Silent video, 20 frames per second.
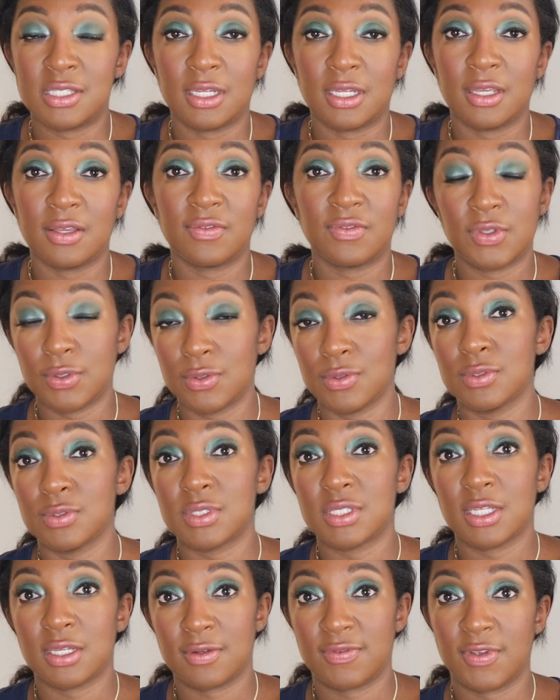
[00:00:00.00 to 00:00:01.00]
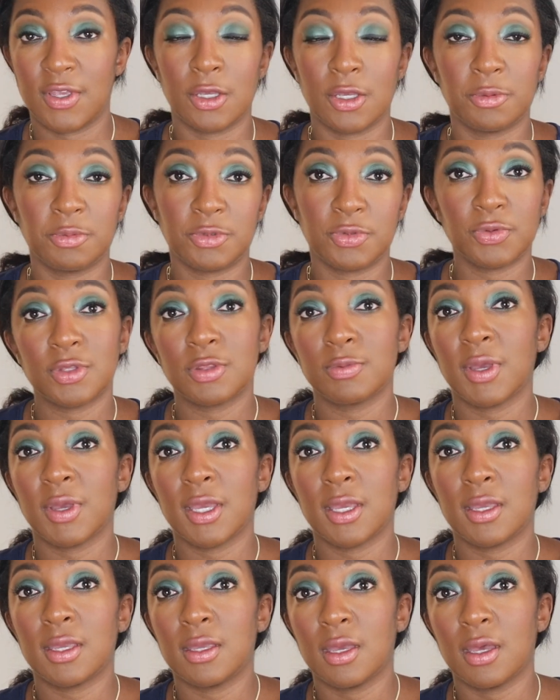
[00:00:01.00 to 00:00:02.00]
that I've used that have helped with
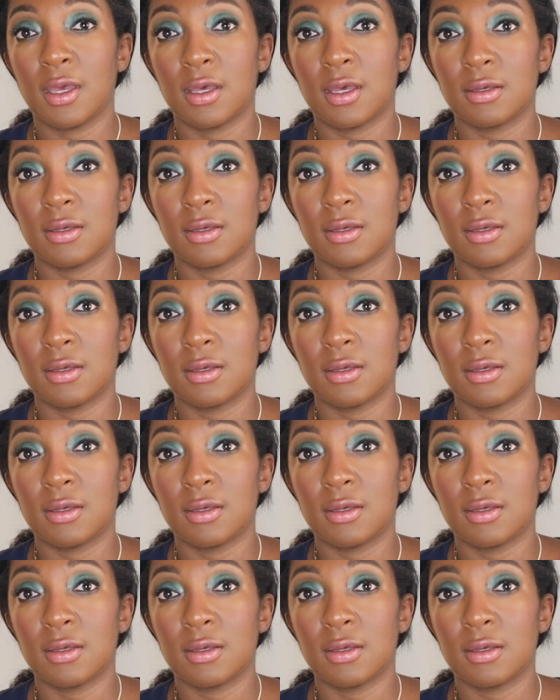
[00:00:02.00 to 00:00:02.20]
my,